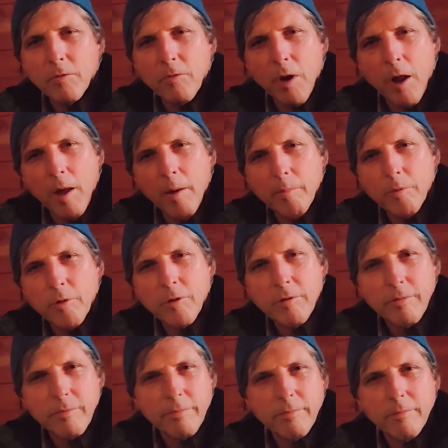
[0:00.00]

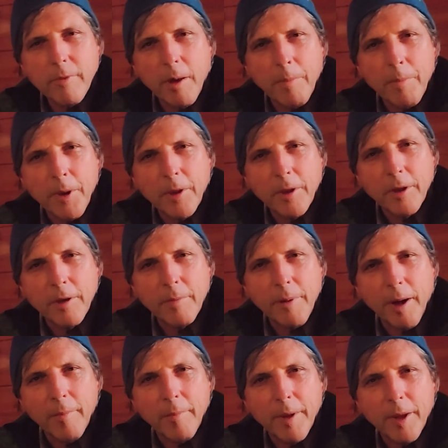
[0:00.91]
Rob's opinion
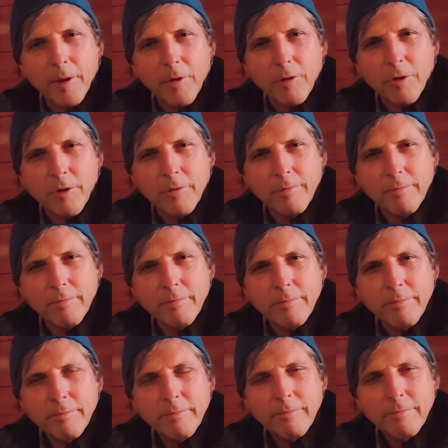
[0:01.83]
about medicine
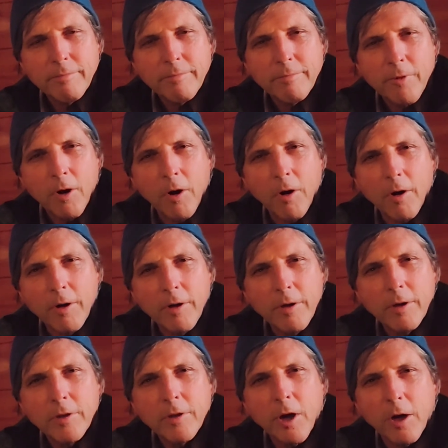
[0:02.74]

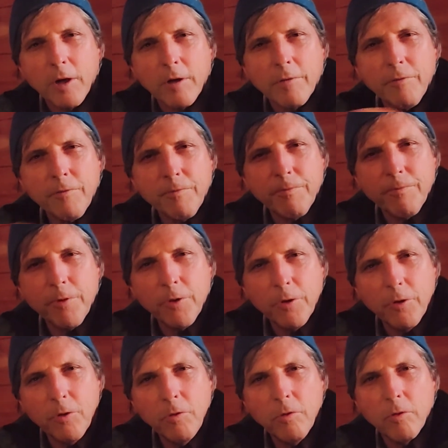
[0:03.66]
or Dr.
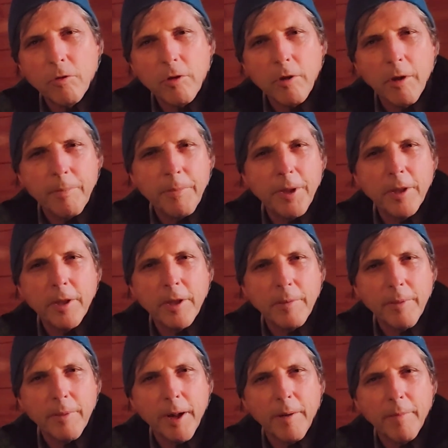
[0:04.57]
Falloon's
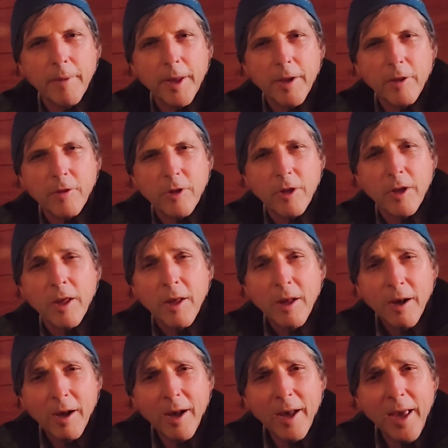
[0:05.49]
opinion about medicine.
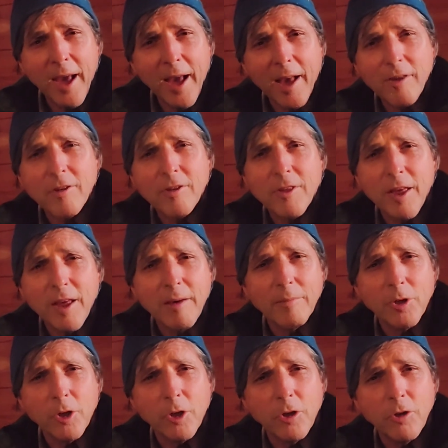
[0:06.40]
I ask
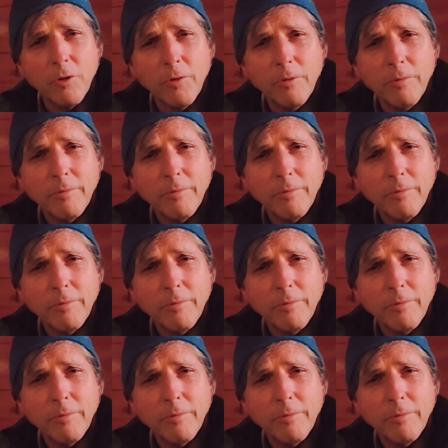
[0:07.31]
them, do you?